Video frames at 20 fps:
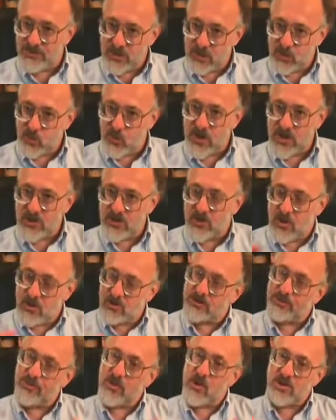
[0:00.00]
between
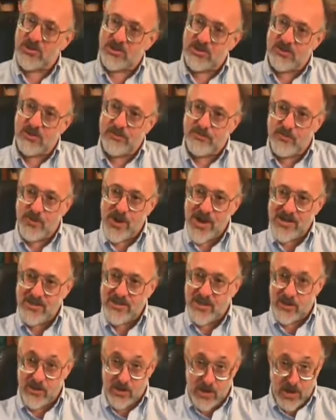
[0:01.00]
those parts of the
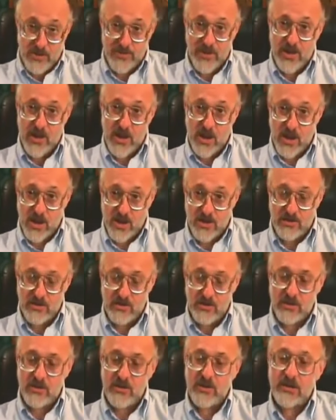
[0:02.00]
brain that are coming on
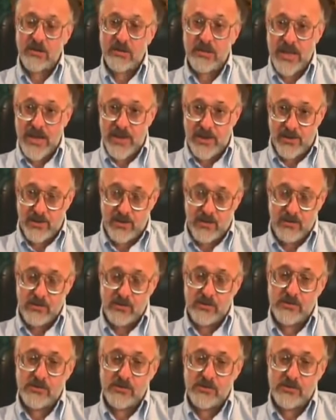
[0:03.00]
later,